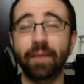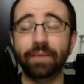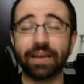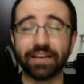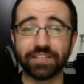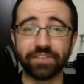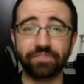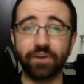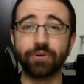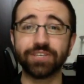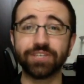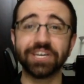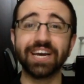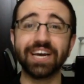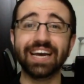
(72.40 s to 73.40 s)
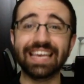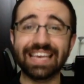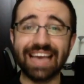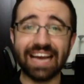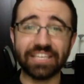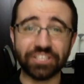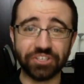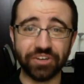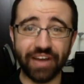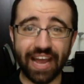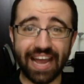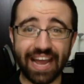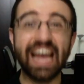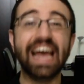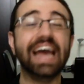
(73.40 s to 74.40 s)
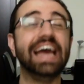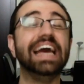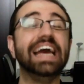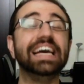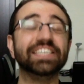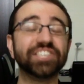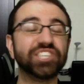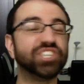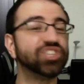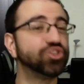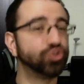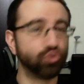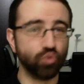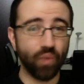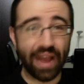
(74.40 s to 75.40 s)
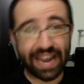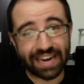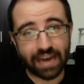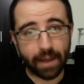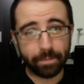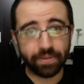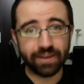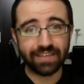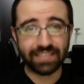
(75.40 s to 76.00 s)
Because folks, yesterday is straight up